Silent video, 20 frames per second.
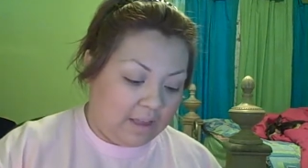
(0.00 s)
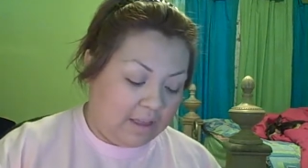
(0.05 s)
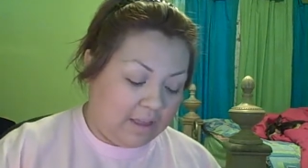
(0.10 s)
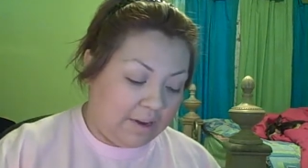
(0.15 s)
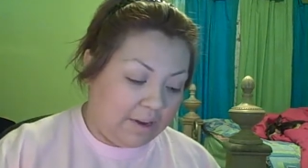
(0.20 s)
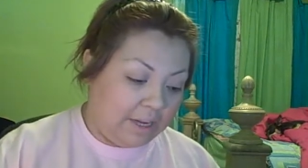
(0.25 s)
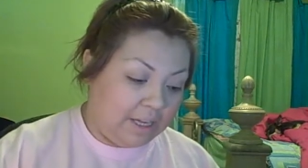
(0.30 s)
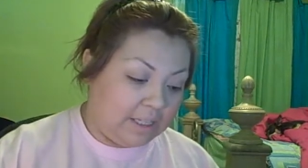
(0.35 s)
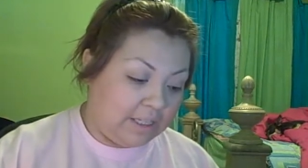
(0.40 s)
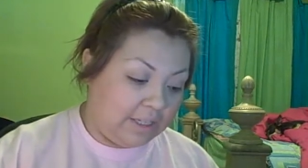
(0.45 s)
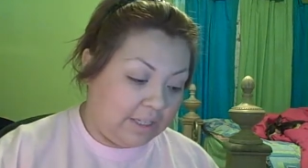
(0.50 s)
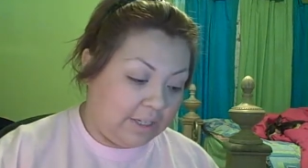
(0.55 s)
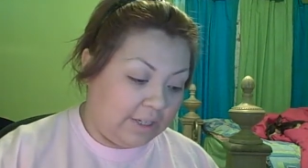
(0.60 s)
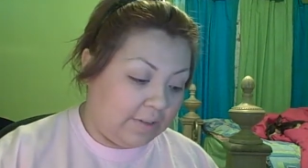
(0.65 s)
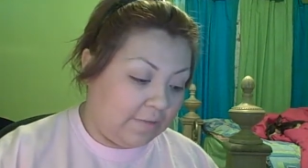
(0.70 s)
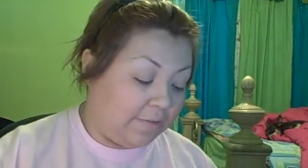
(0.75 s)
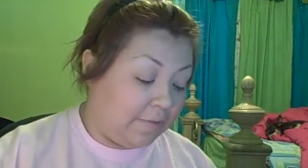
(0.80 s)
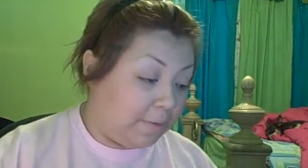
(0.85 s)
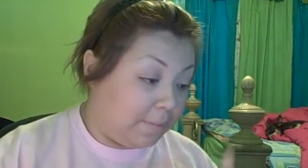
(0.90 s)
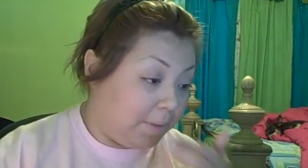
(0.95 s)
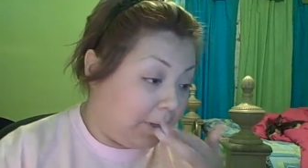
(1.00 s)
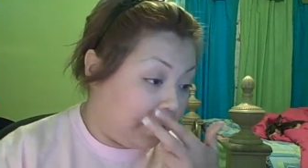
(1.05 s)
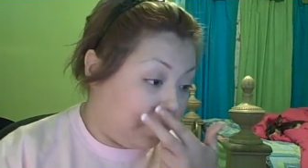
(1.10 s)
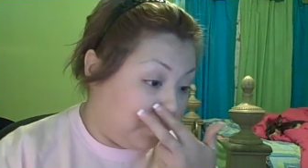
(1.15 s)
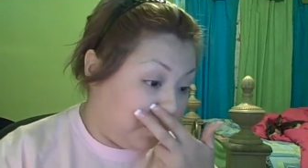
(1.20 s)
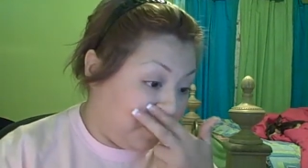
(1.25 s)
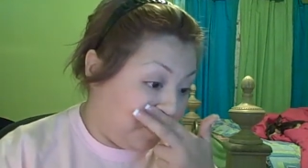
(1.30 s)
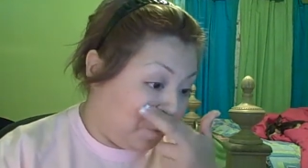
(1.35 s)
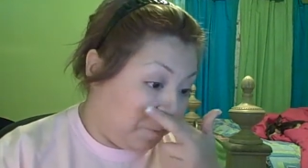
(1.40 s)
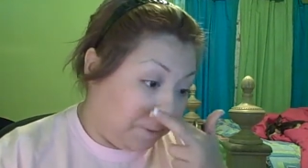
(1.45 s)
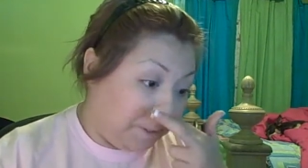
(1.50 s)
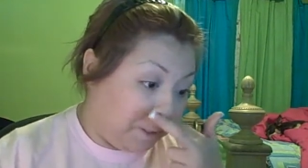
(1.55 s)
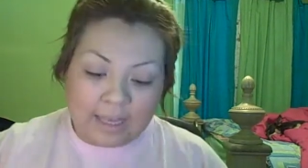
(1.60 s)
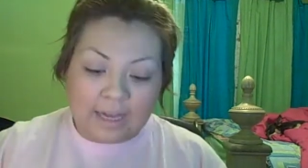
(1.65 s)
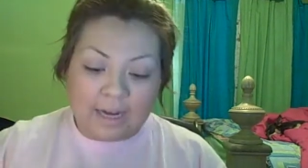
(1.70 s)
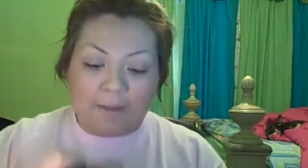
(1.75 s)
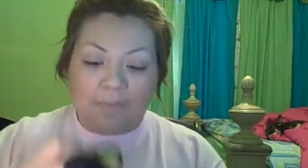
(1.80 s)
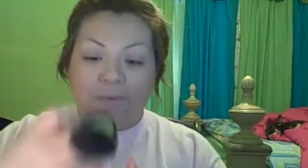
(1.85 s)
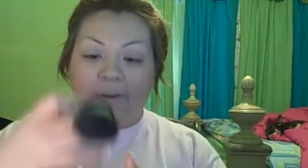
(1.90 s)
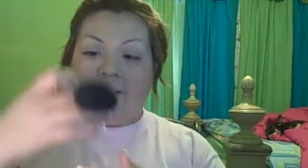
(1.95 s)
They're easier for me to work with. And
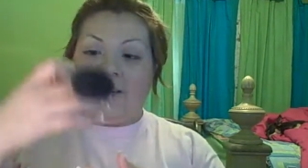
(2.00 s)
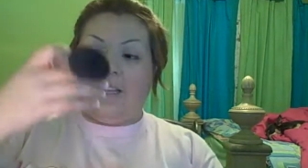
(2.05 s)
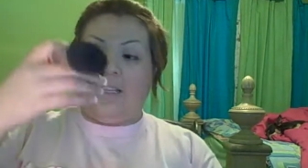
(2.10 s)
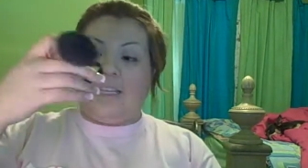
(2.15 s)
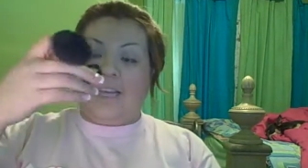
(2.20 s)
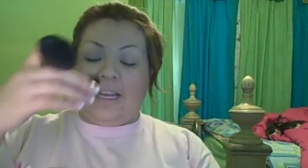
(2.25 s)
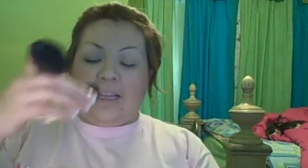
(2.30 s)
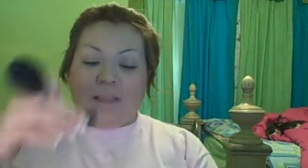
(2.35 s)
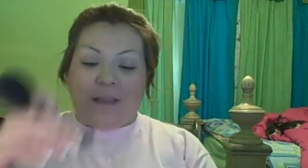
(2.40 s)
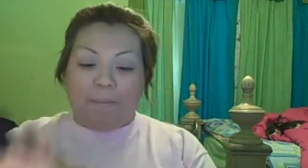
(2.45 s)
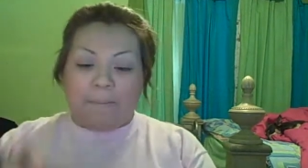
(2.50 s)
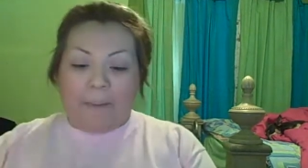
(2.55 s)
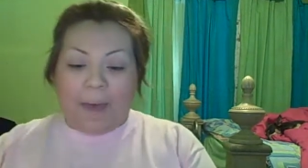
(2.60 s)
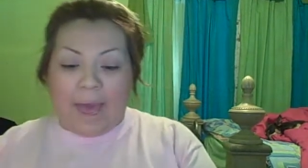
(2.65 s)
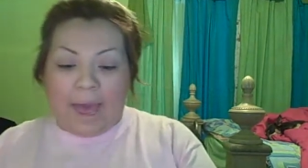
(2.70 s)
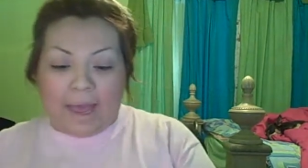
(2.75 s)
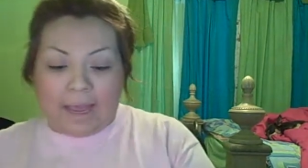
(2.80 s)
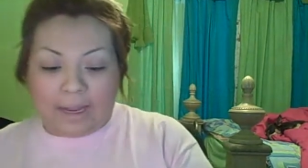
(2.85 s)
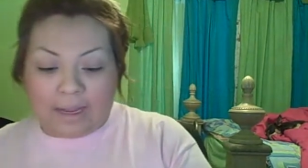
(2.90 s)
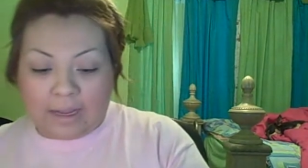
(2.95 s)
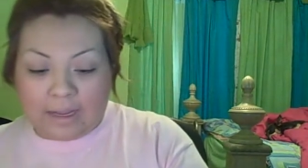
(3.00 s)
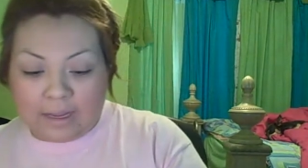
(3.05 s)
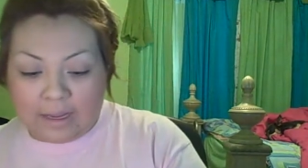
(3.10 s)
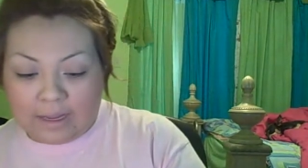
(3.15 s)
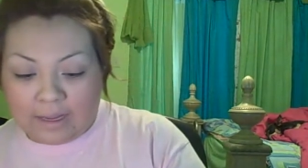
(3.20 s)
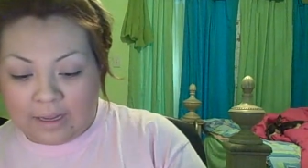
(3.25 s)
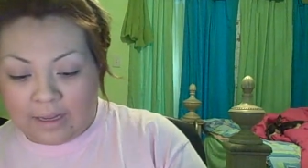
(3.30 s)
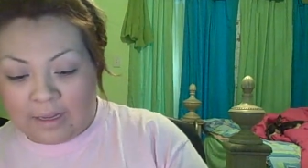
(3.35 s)
then I'm gonna take the MAC